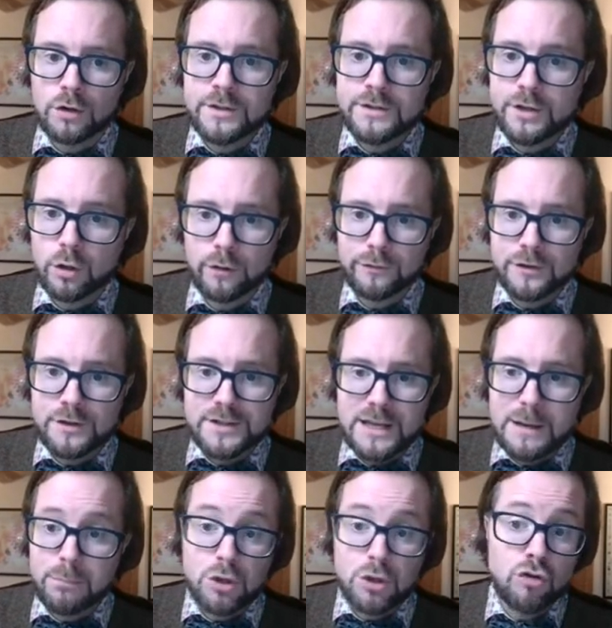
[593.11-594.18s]
So you'll often
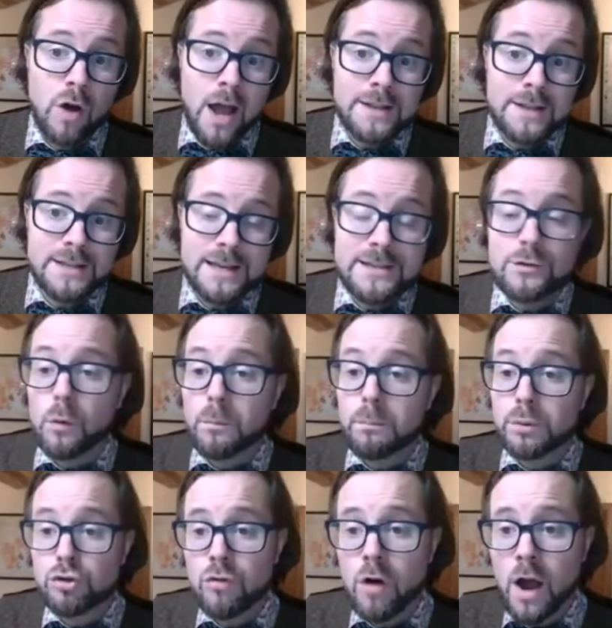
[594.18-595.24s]
see botrytis or
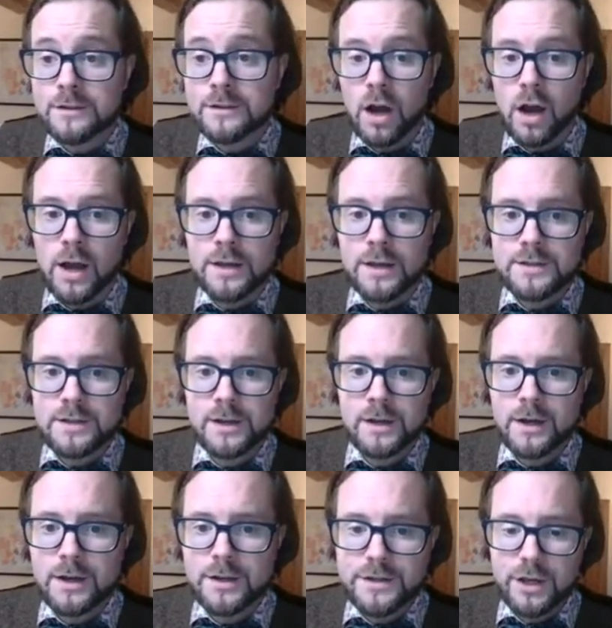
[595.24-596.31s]
botrytized
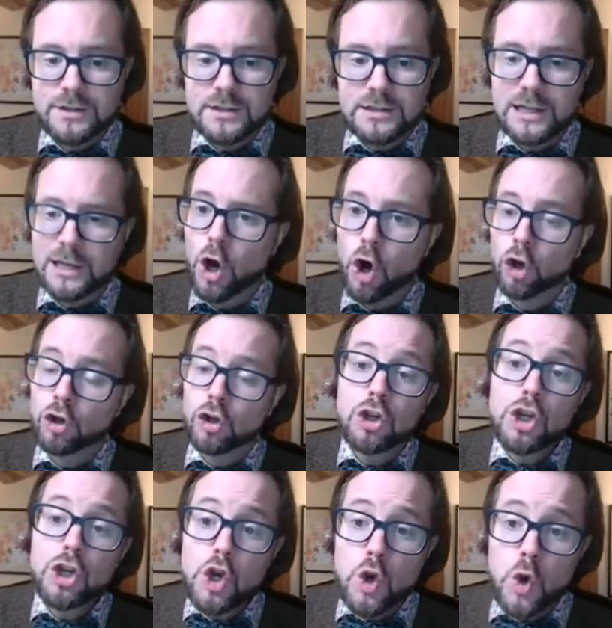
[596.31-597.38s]
certainly on
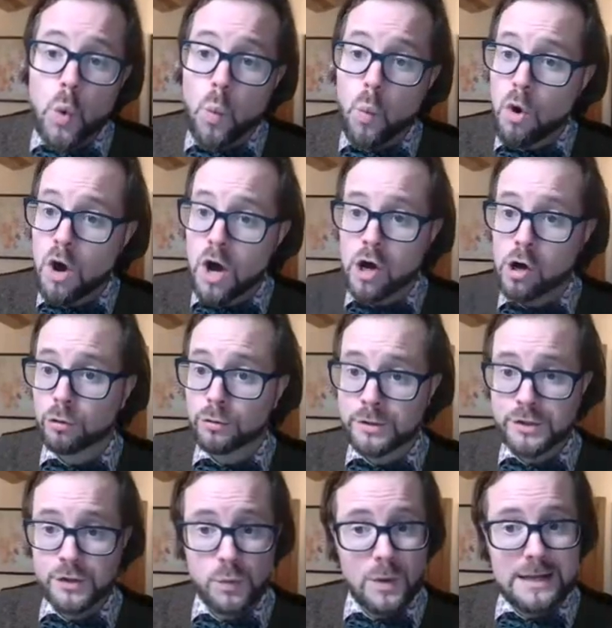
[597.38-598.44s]
new world
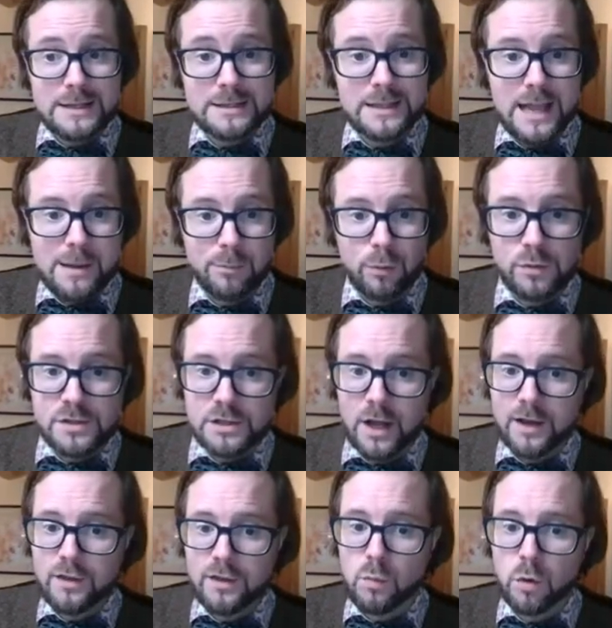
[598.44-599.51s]
sweet labels
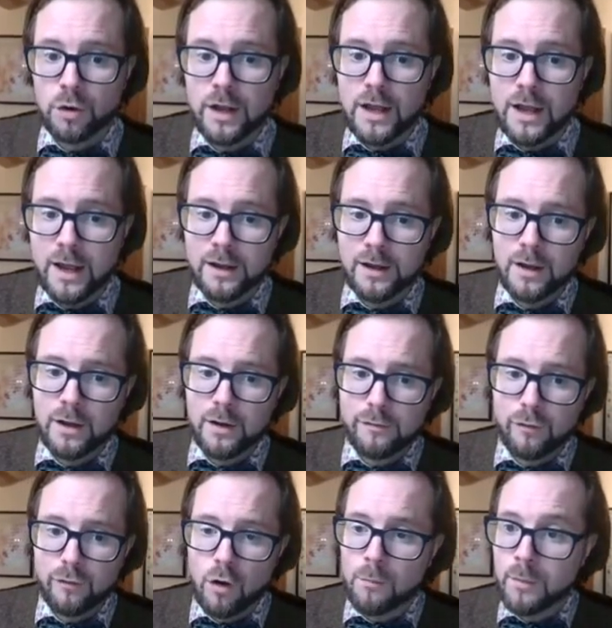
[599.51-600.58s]
like the one here
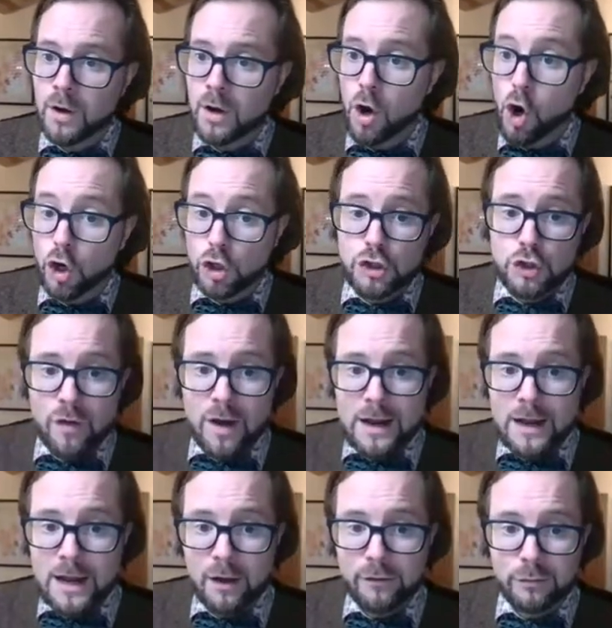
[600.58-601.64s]
from
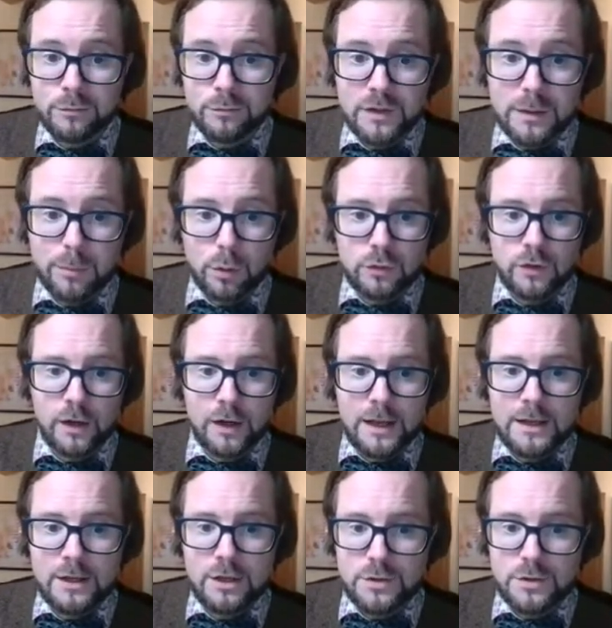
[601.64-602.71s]
Australia from De
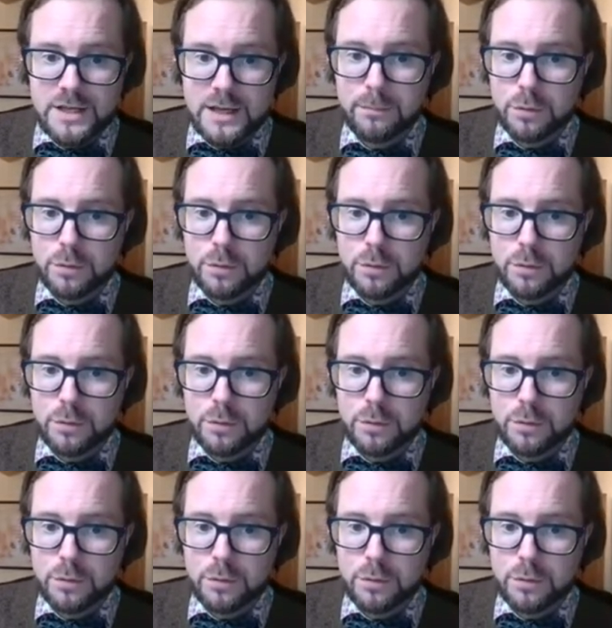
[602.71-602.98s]
Bortoli. You'll see